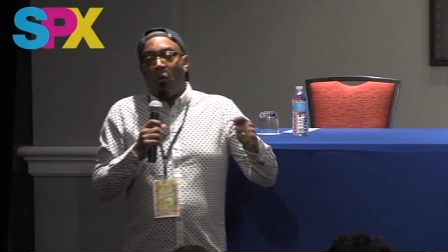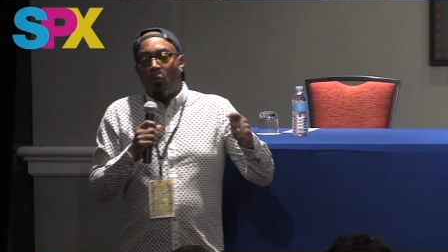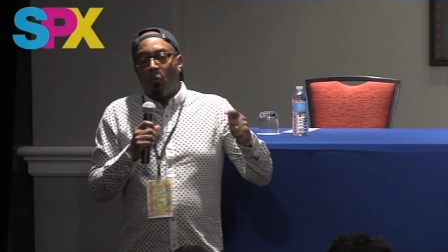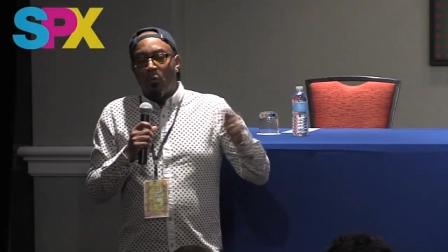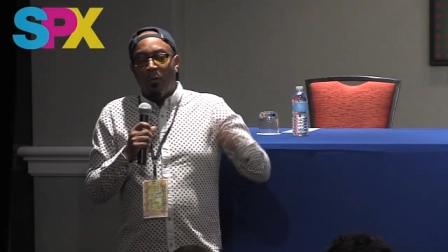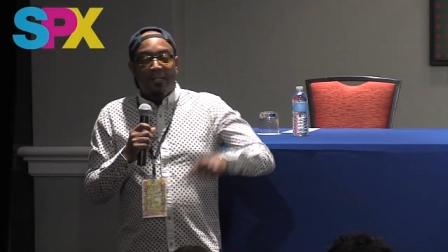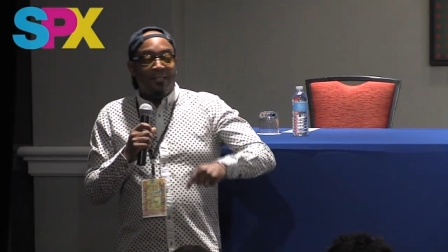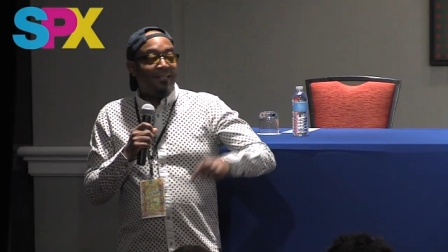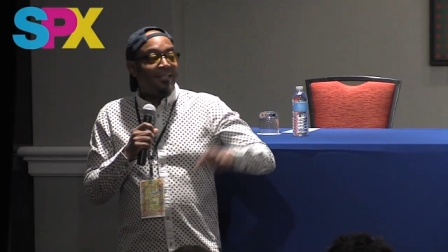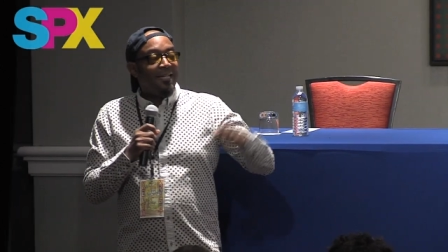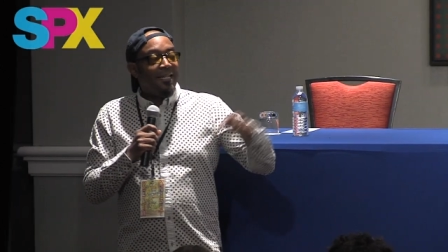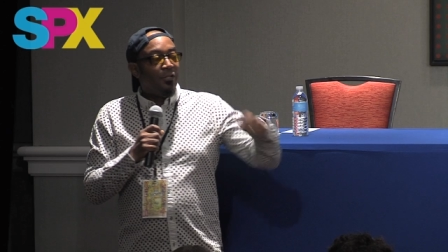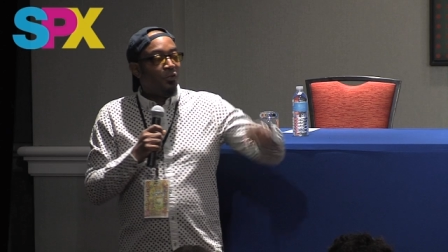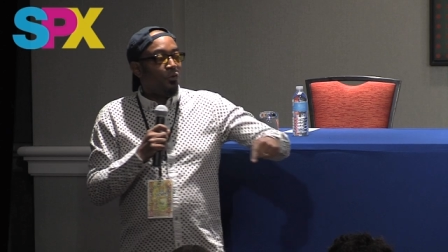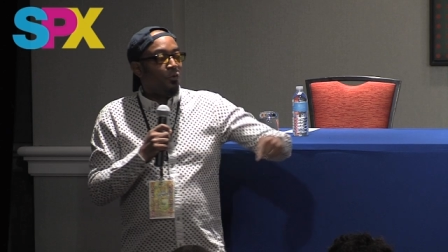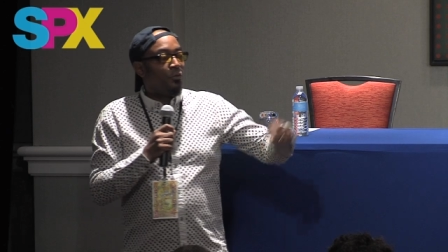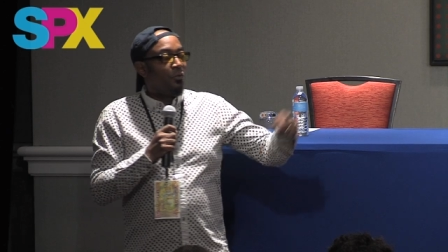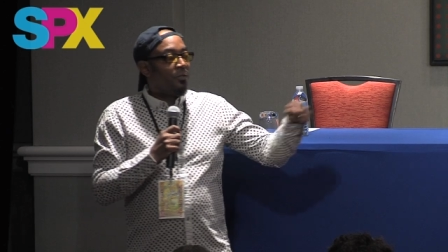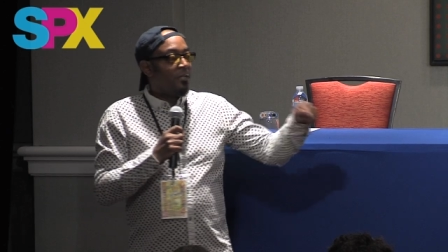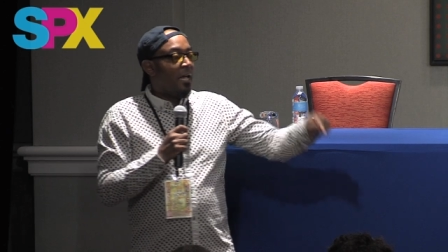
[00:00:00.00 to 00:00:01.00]
when
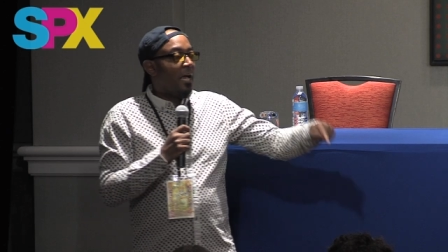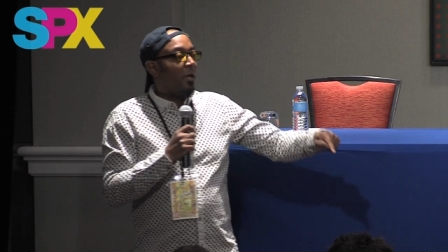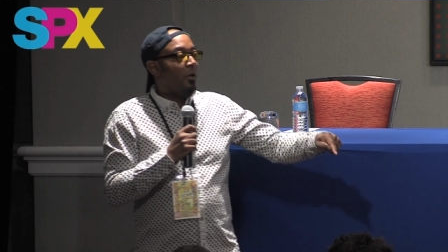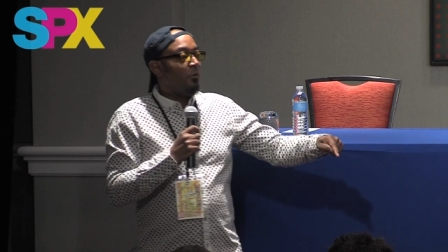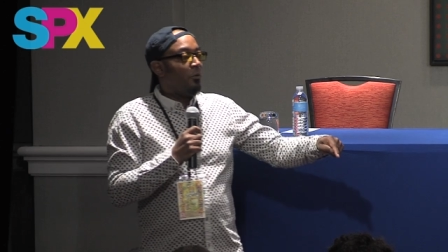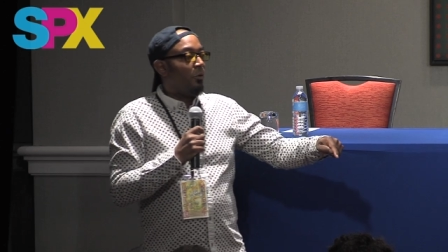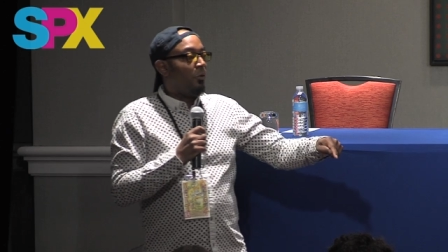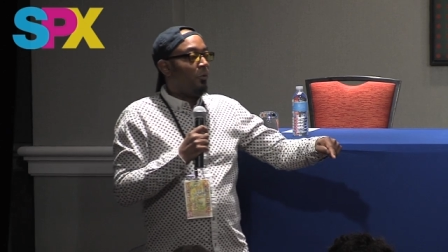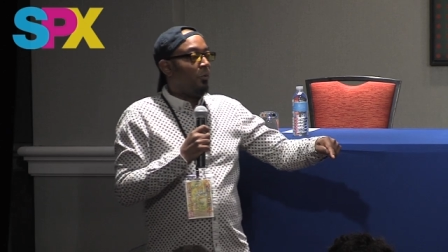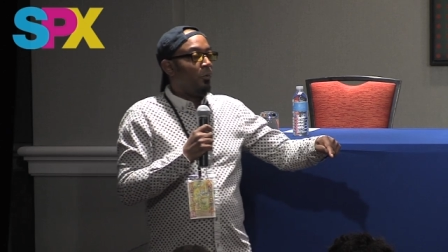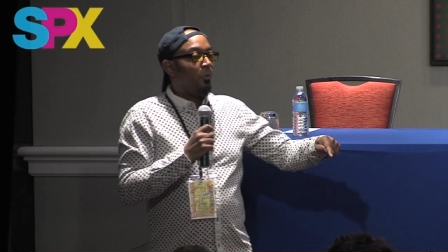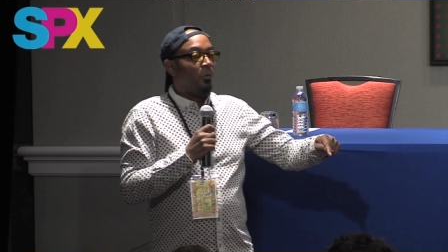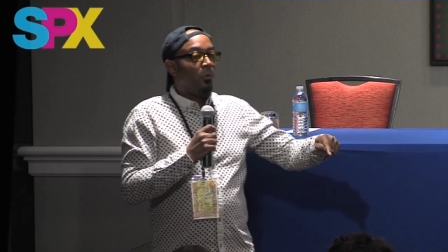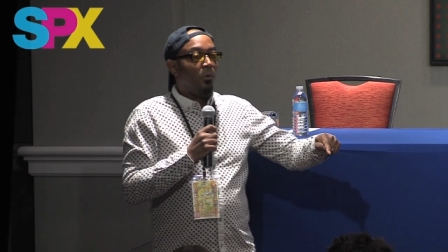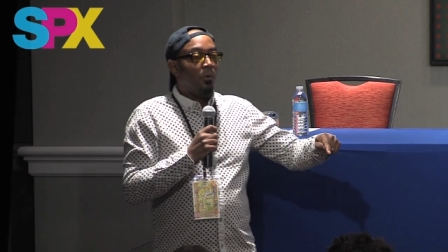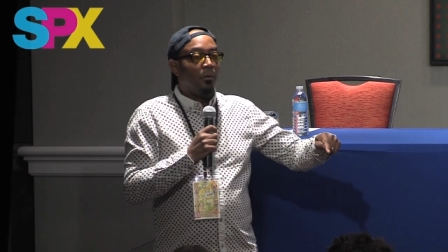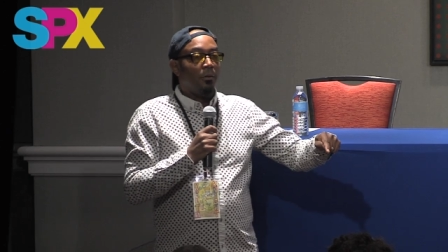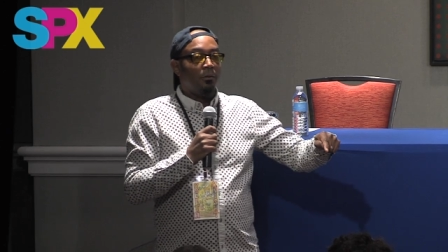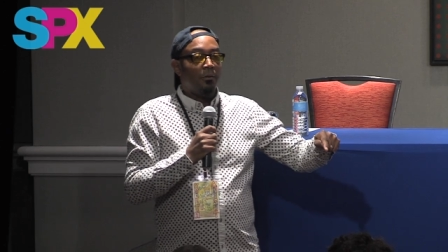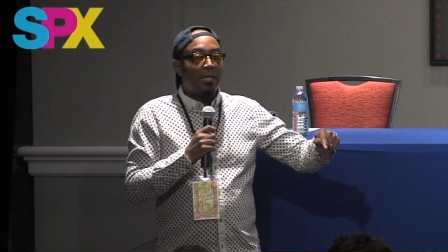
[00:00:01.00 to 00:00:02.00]
teachers tell you
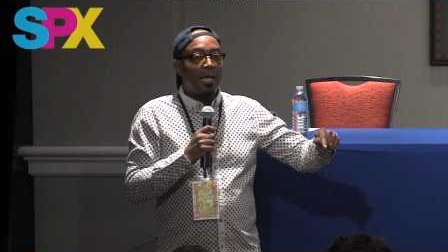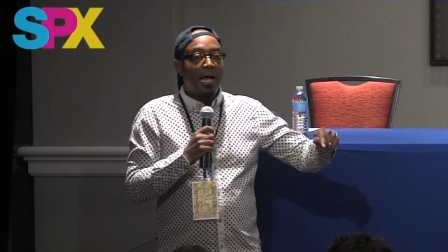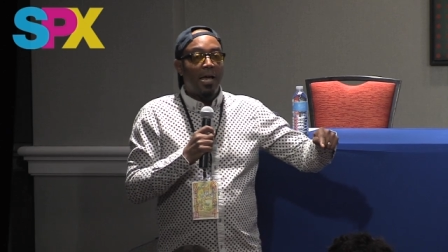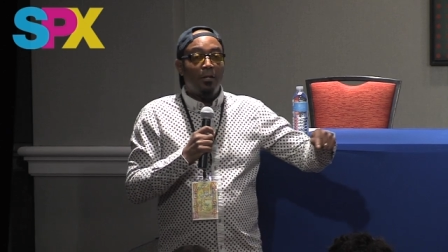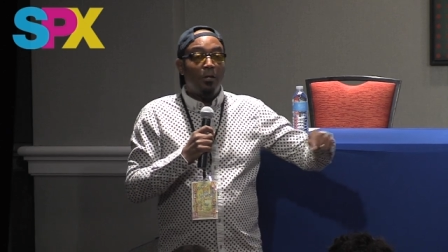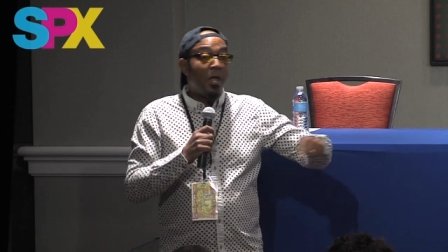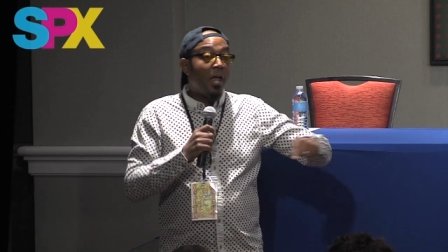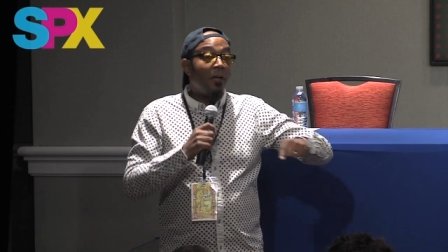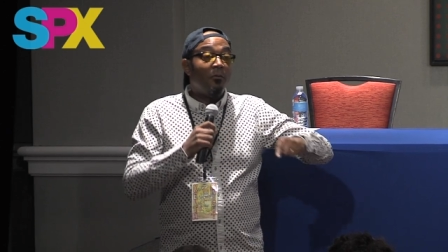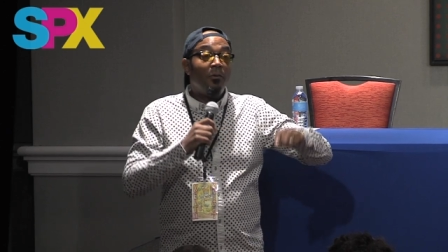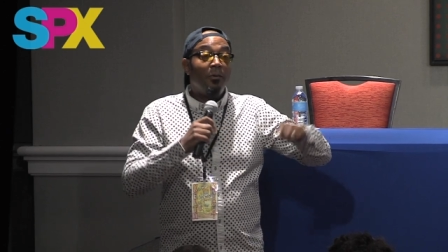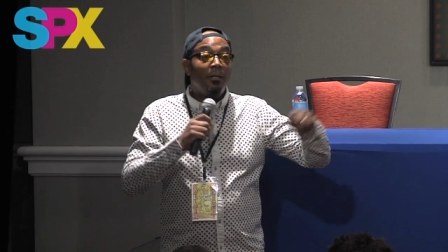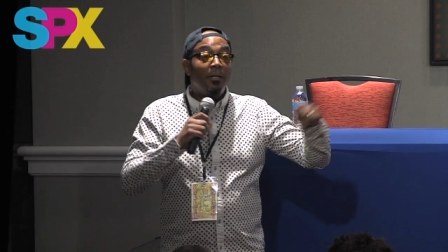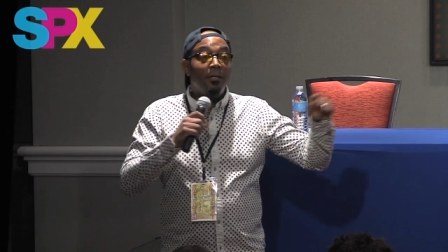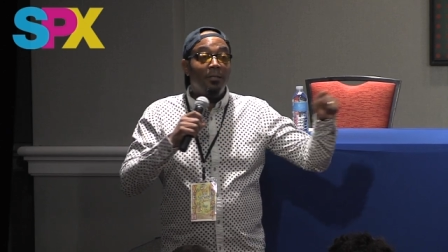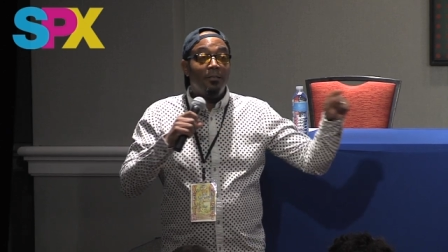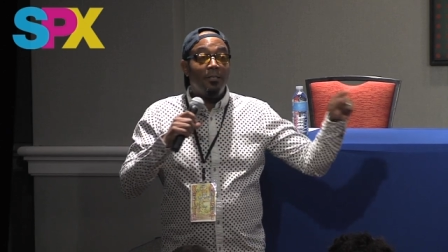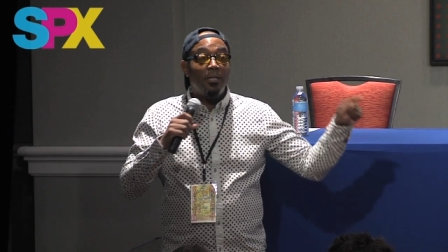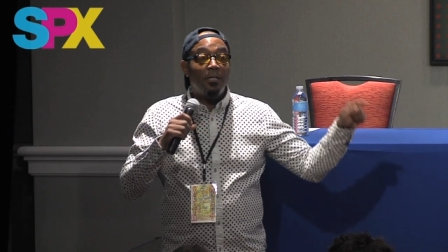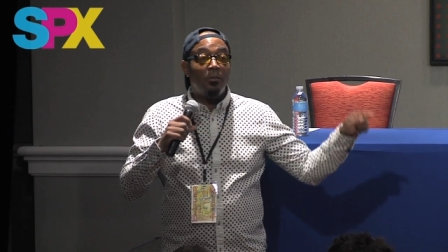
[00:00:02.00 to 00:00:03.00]
that
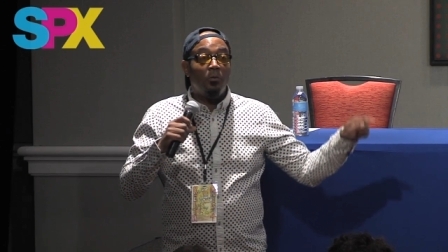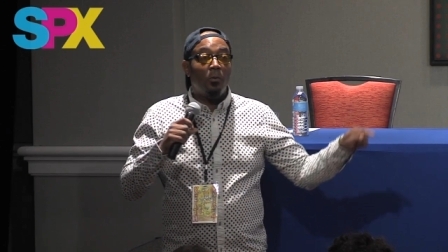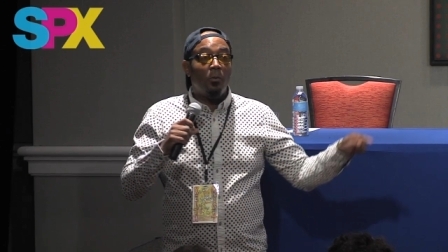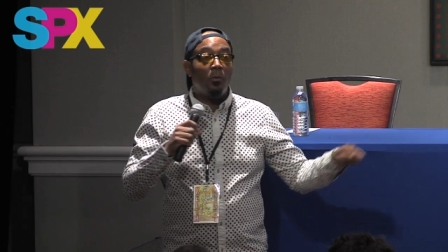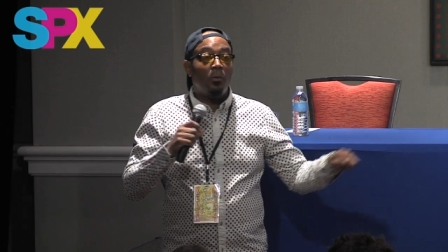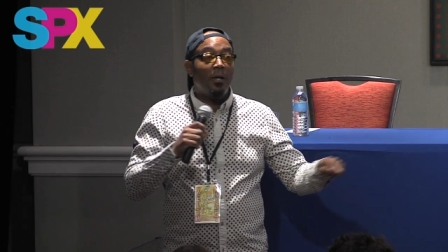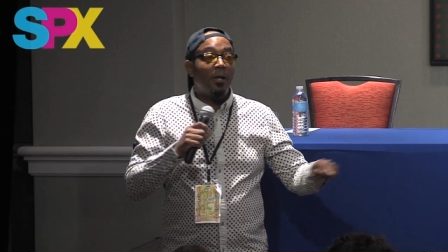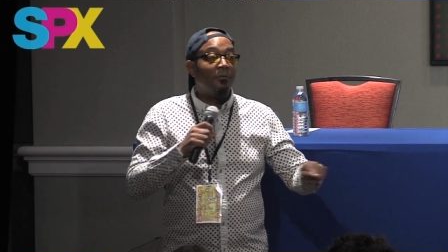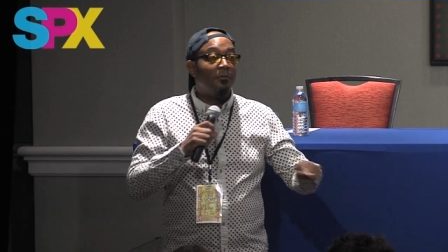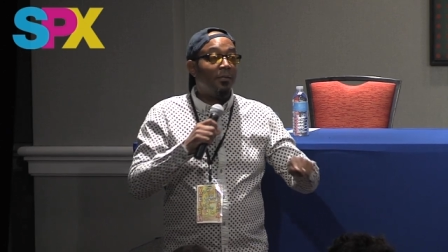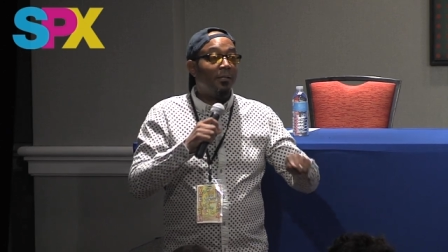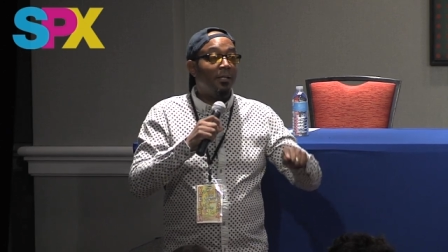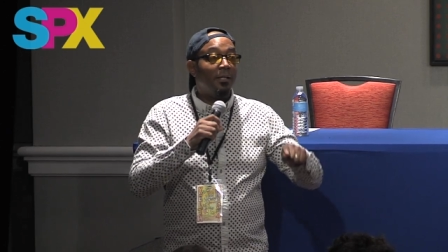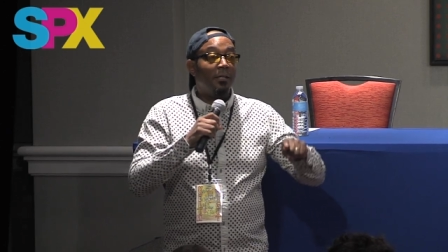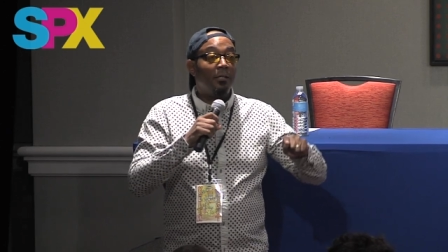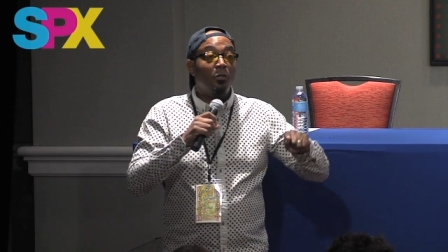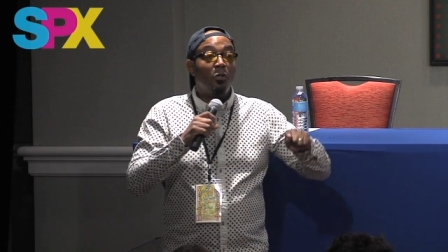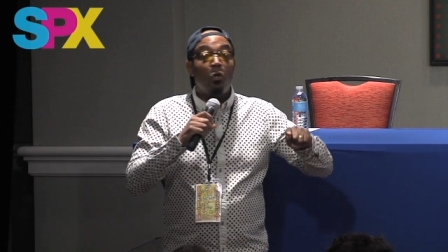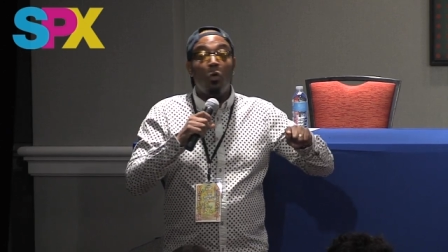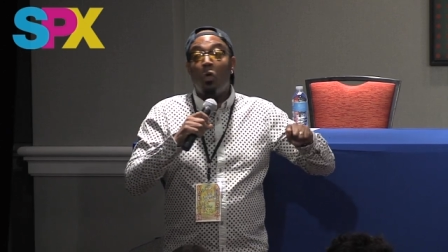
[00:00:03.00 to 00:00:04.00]
everything's equal,
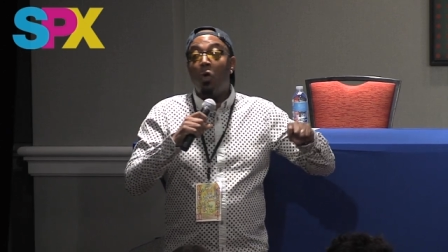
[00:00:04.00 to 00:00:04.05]
everything,